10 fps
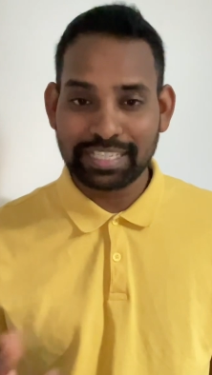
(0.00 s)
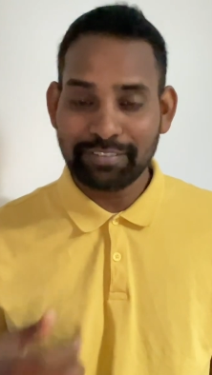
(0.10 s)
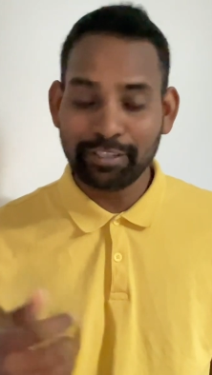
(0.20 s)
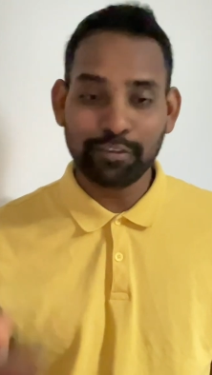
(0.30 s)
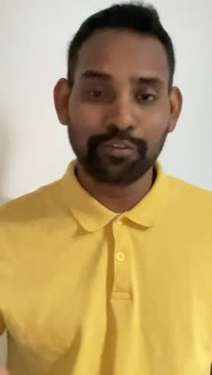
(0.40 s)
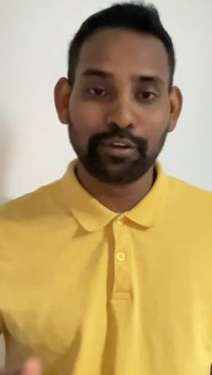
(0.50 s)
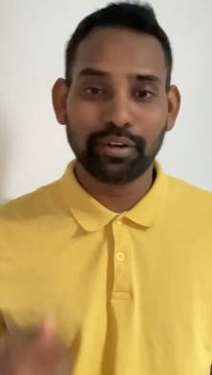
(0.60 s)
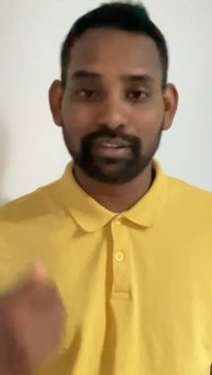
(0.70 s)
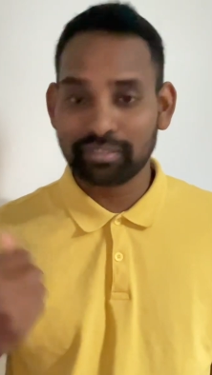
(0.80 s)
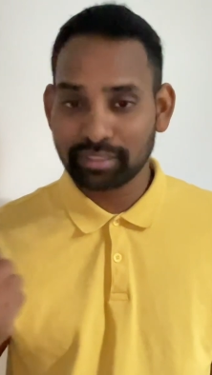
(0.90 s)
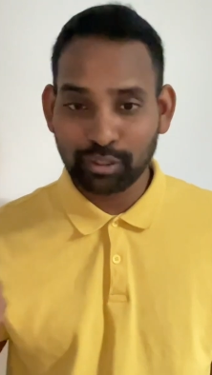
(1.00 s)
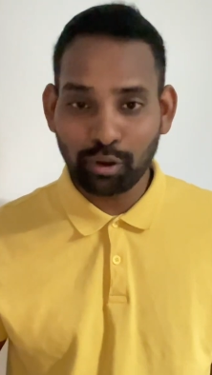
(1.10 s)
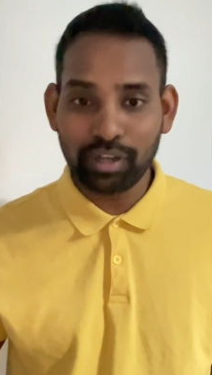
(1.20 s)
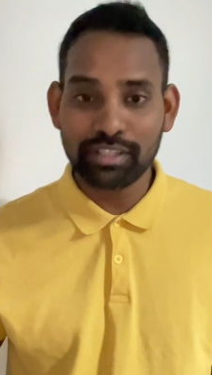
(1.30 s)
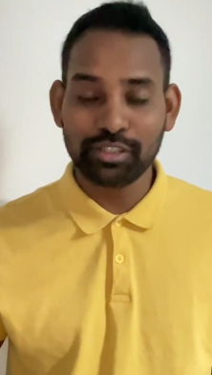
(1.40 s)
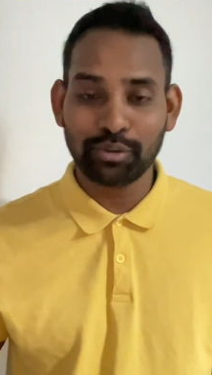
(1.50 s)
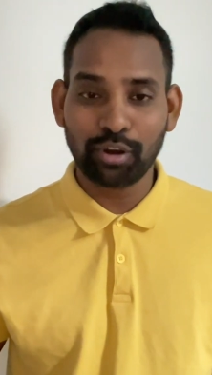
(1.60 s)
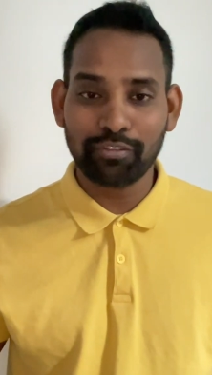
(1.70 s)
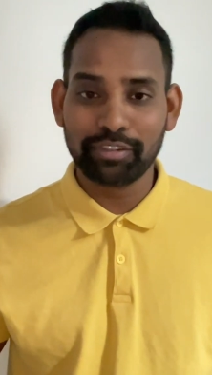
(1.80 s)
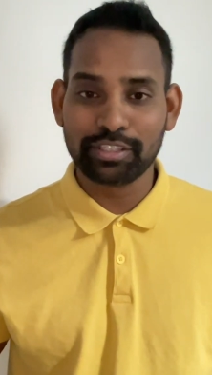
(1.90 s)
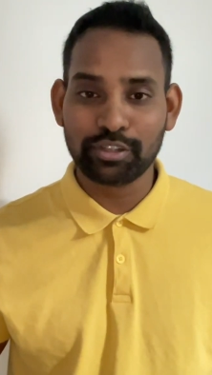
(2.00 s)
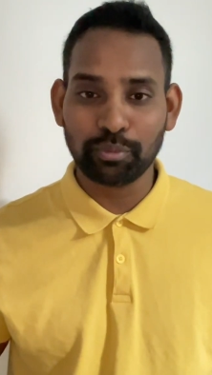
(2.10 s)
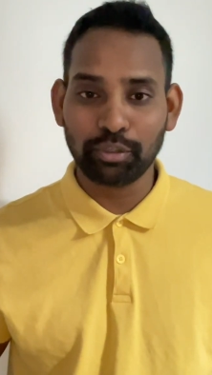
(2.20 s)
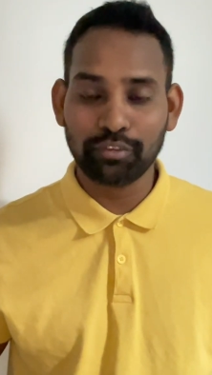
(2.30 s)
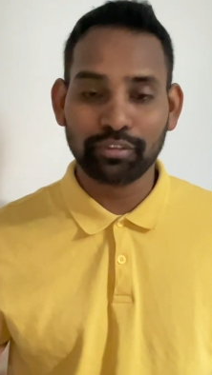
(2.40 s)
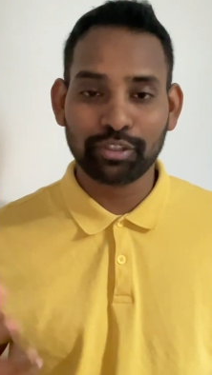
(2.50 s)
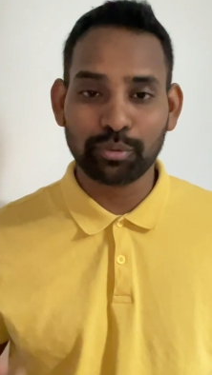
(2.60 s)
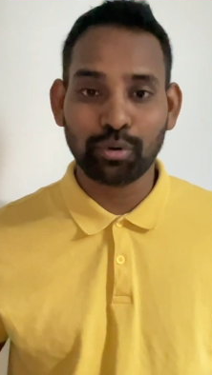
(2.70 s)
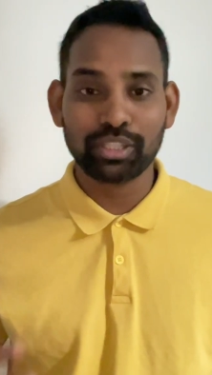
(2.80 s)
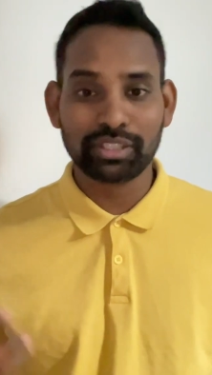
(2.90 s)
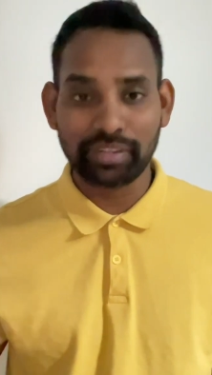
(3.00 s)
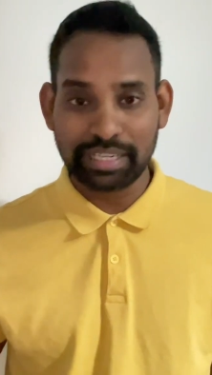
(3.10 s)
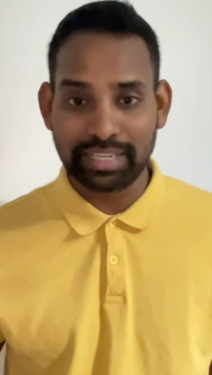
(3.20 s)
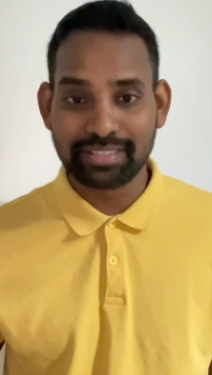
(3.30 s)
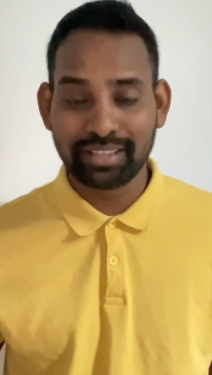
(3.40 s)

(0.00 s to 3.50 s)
even if you're called to office to work for 2 or 3 days,